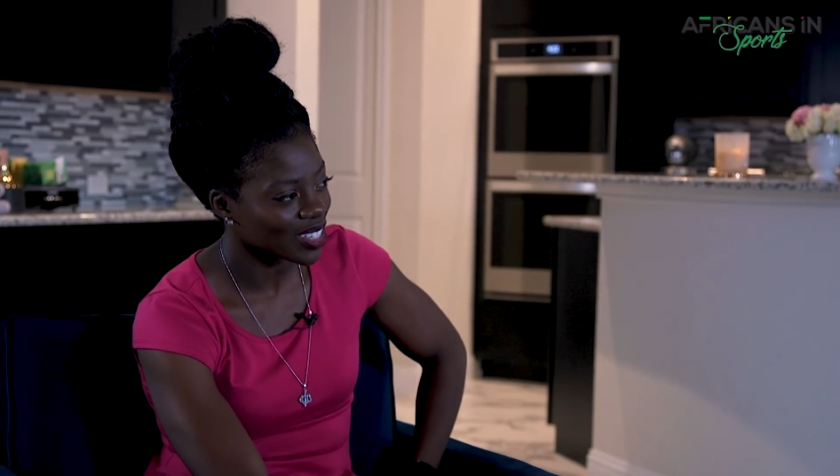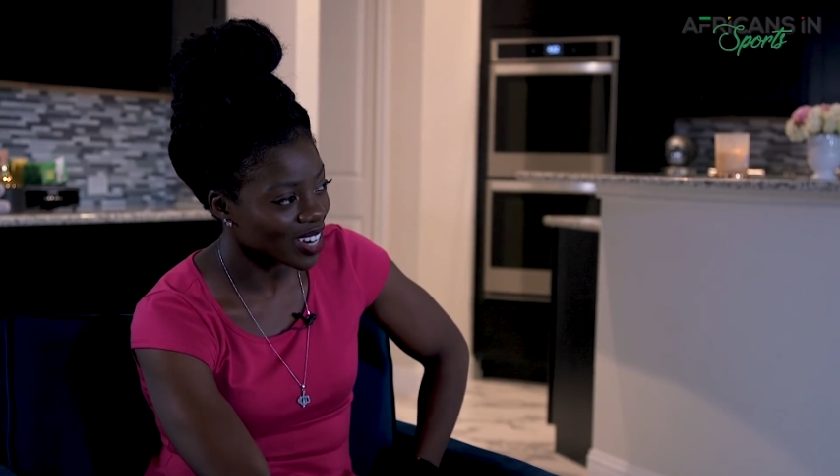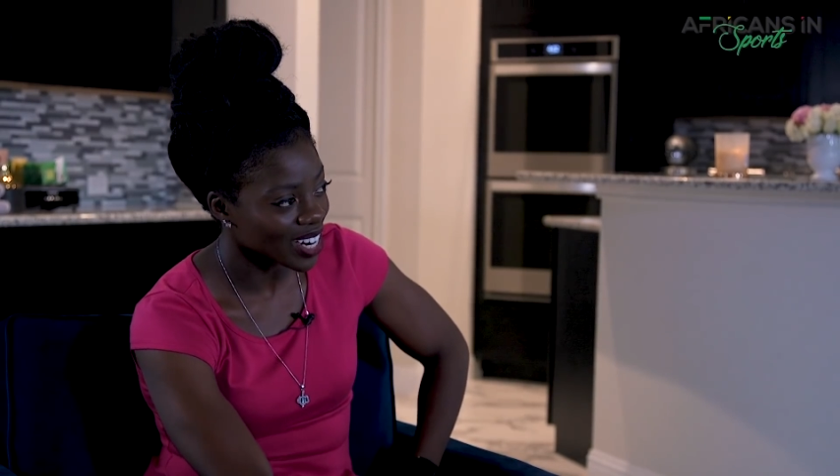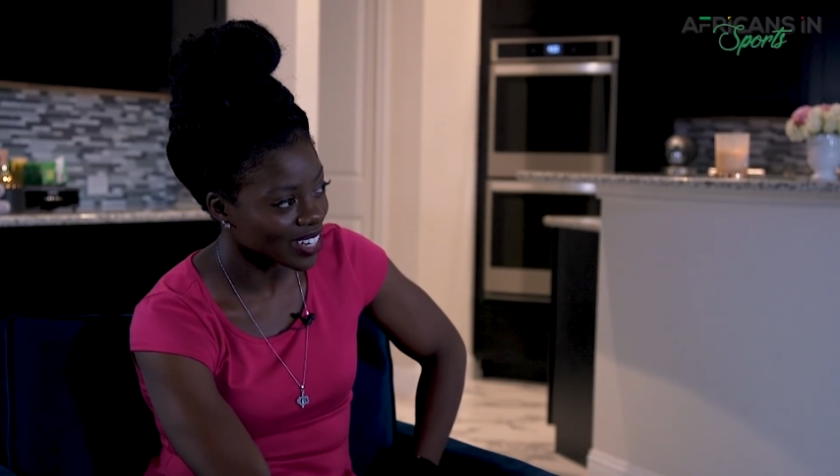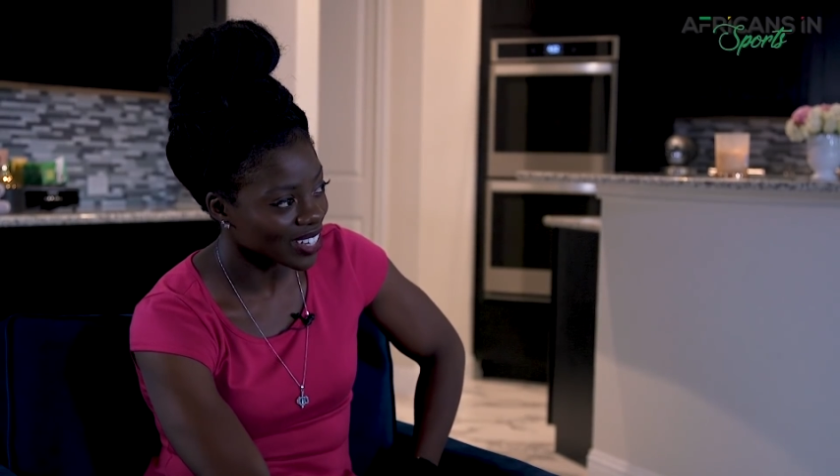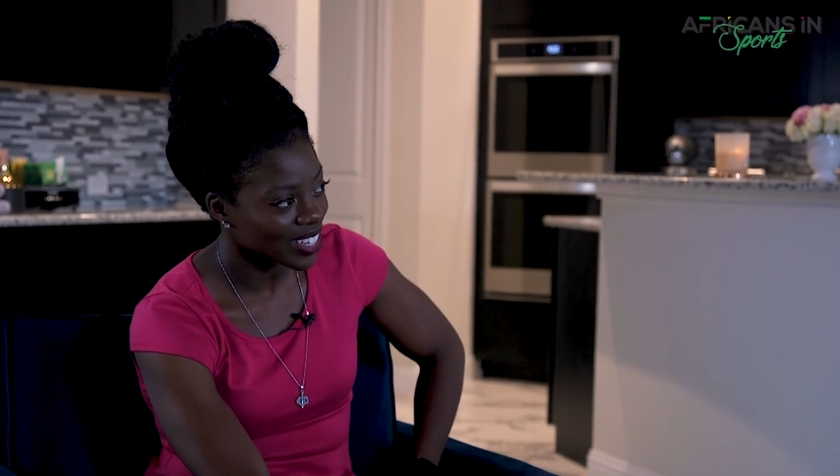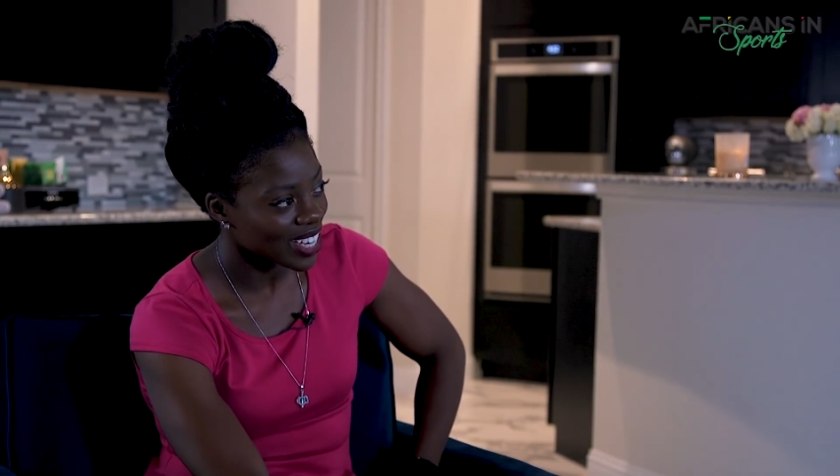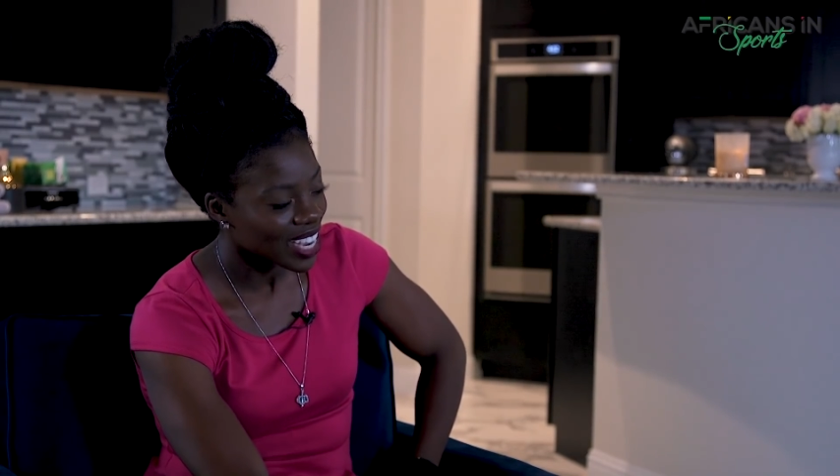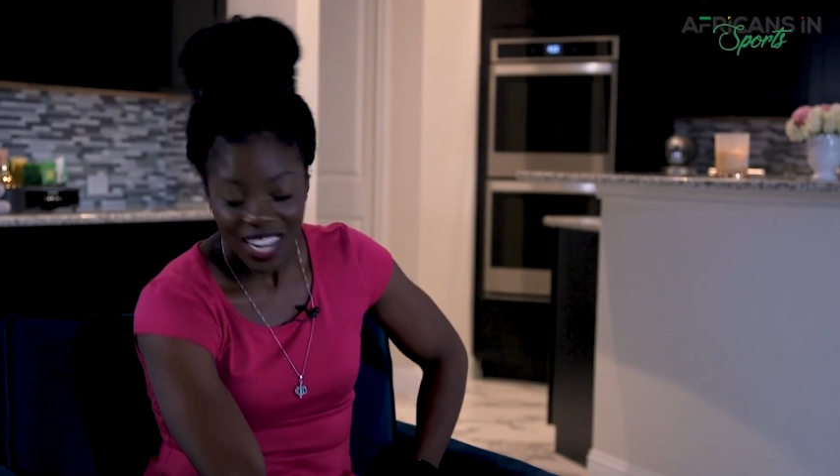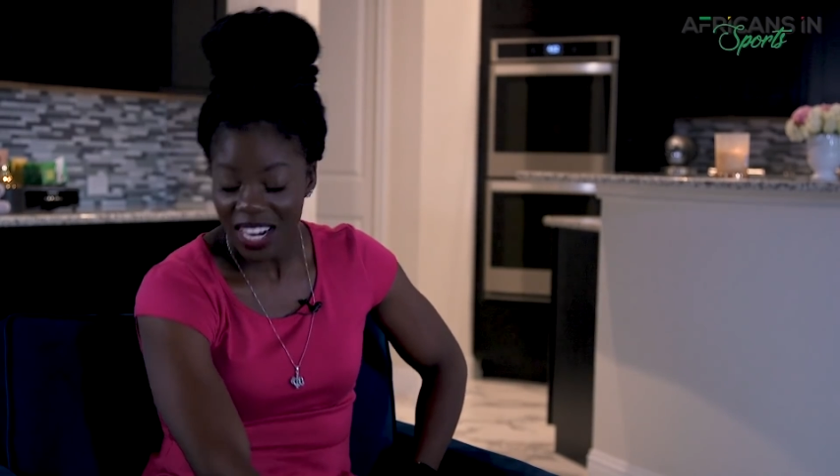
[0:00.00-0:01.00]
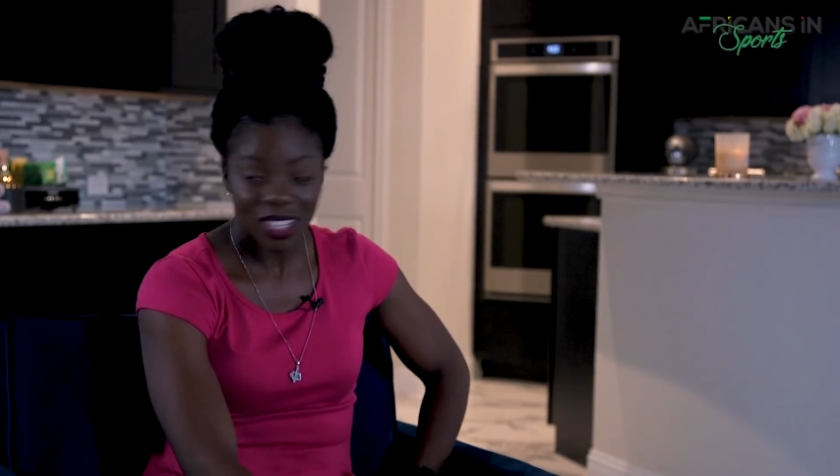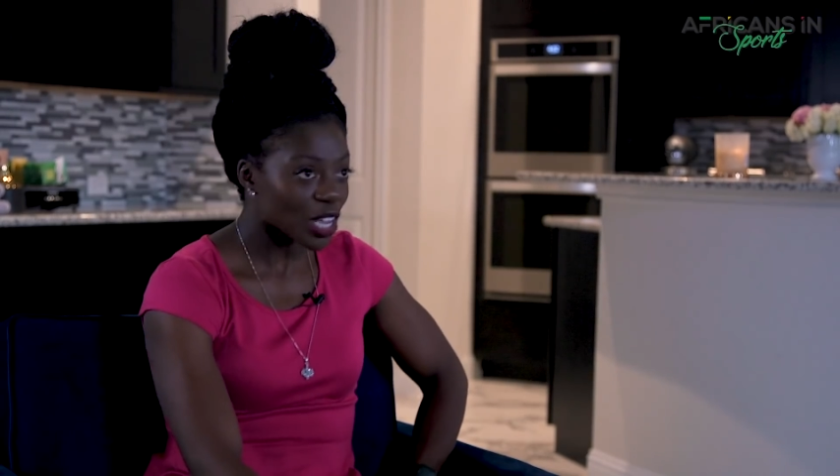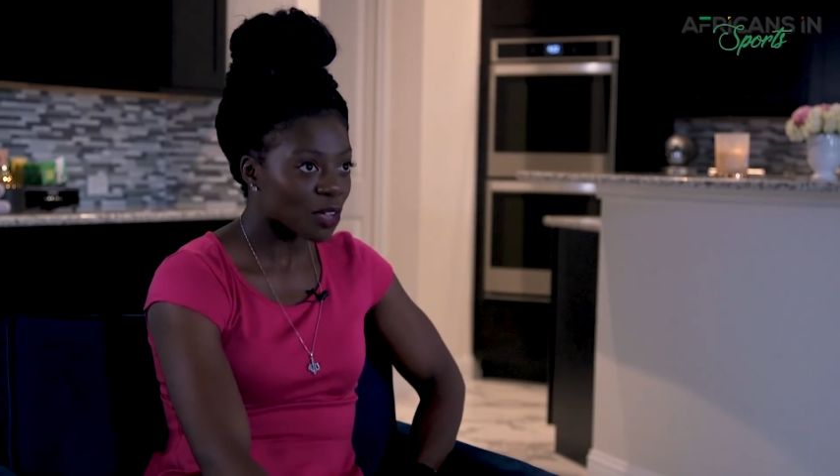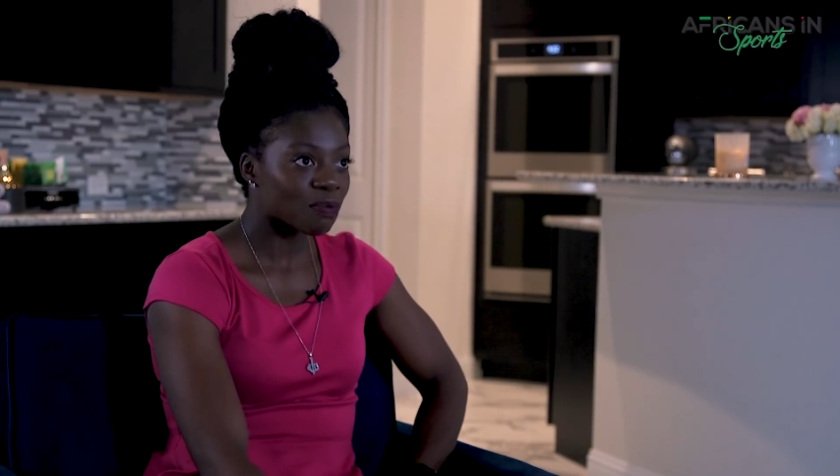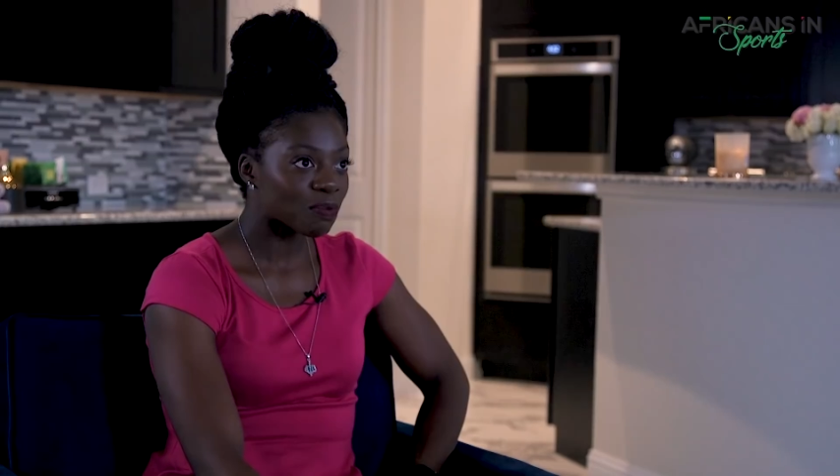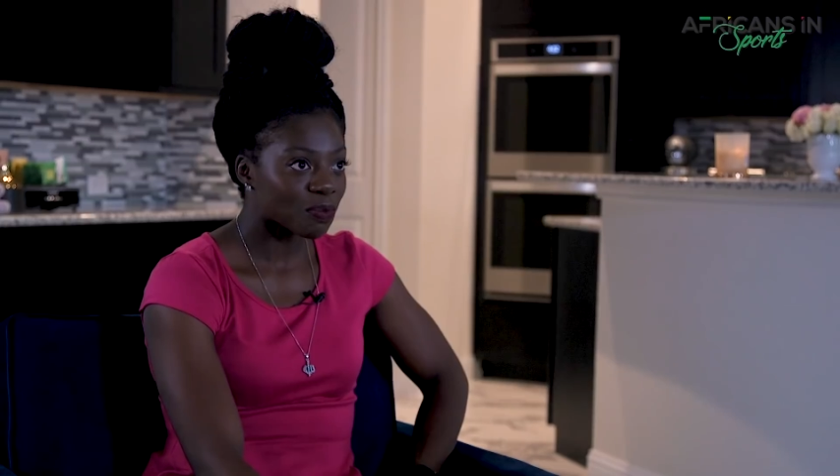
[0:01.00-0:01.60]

ground. And I was like,